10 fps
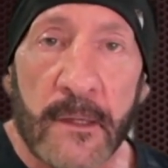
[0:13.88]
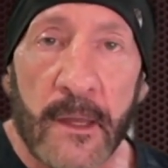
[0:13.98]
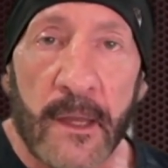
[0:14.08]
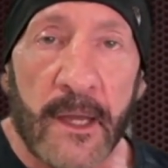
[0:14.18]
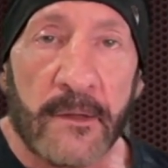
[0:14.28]

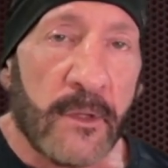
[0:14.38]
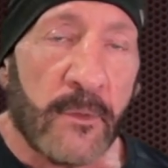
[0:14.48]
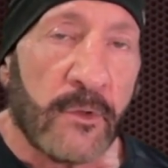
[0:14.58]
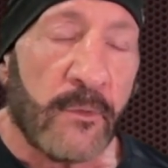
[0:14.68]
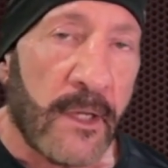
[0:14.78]
Every
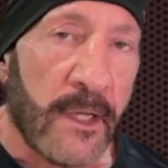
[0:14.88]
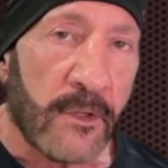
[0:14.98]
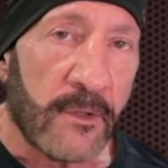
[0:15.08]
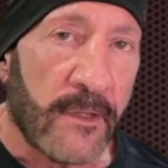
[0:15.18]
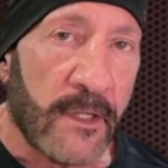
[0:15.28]
movement in
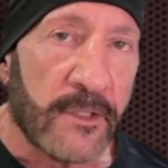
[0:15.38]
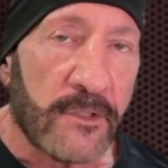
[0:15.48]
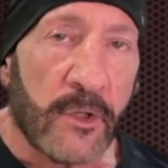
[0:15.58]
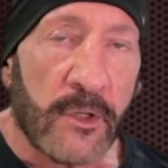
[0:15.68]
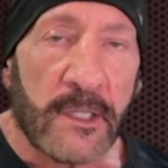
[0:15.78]
your fitness
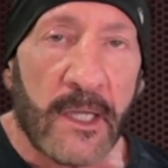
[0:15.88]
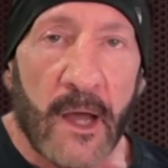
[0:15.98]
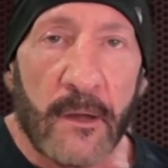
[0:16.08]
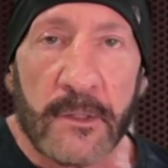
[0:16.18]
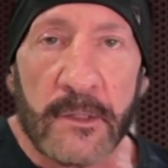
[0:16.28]
journey
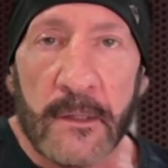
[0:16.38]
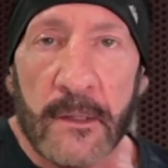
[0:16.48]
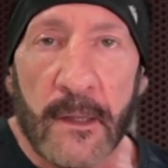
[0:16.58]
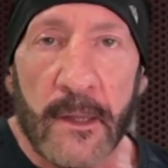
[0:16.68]
counts,